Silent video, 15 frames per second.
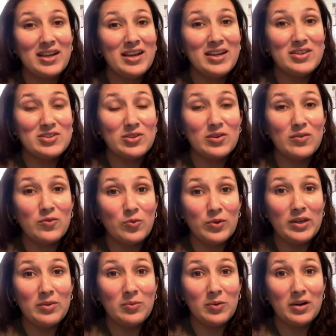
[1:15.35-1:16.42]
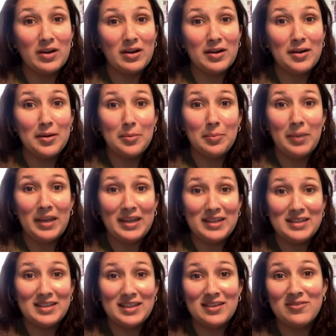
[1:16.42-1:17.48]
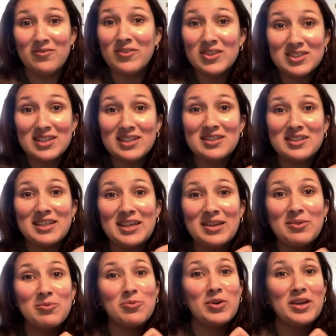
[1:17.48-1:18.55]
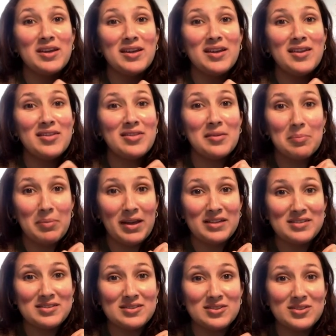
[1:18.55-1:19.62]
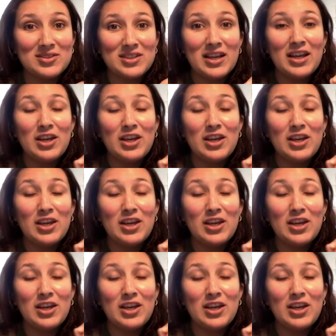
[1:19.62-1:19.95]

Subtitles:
So if we were painting physically with pencils,